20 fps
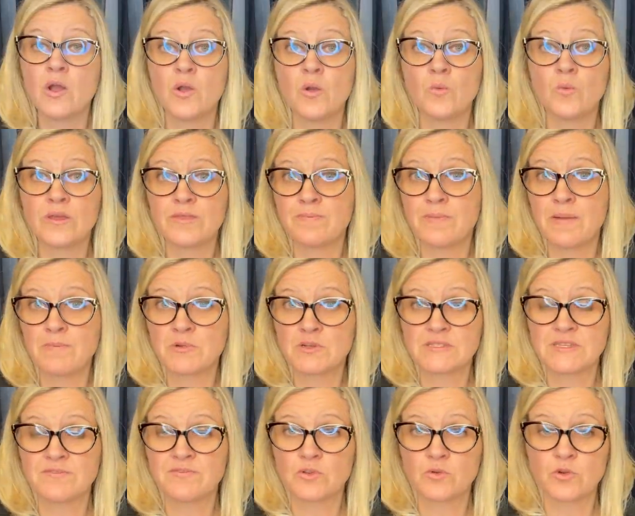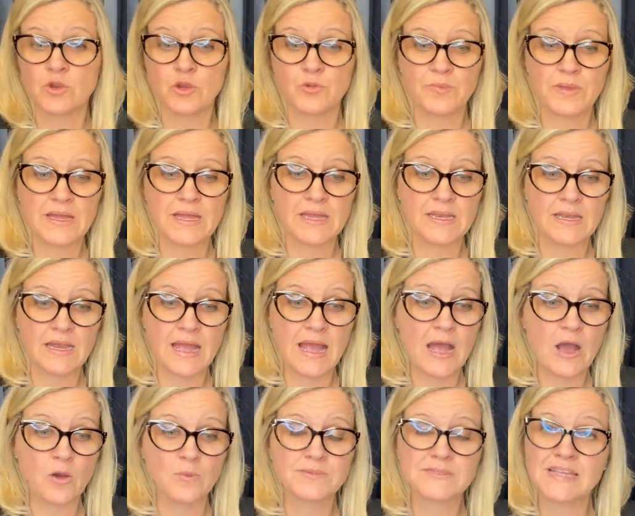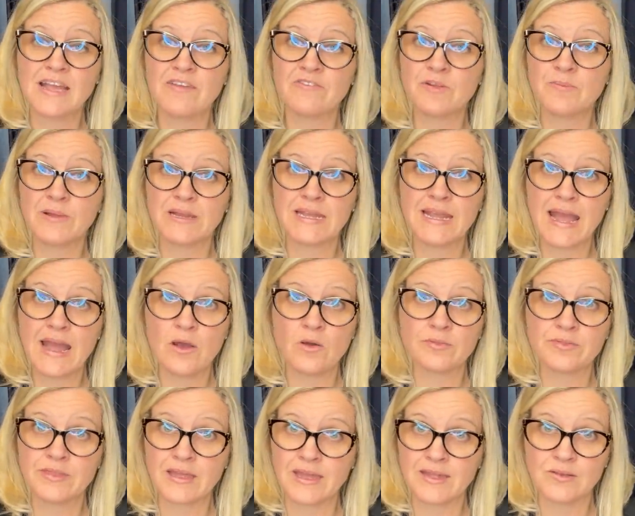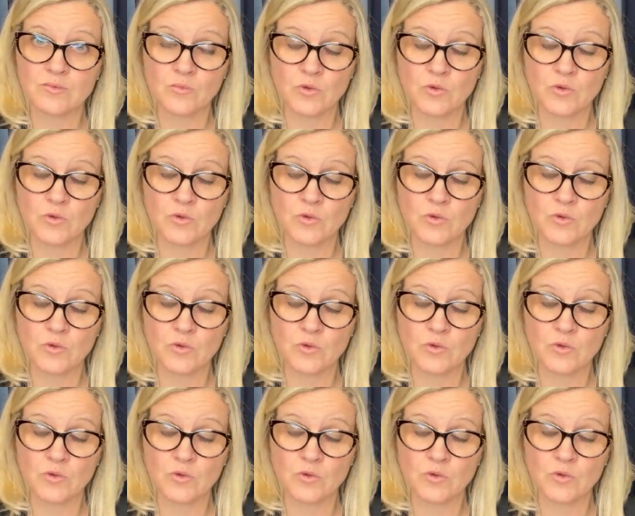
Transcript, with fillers: with members of the group and helps everybody out that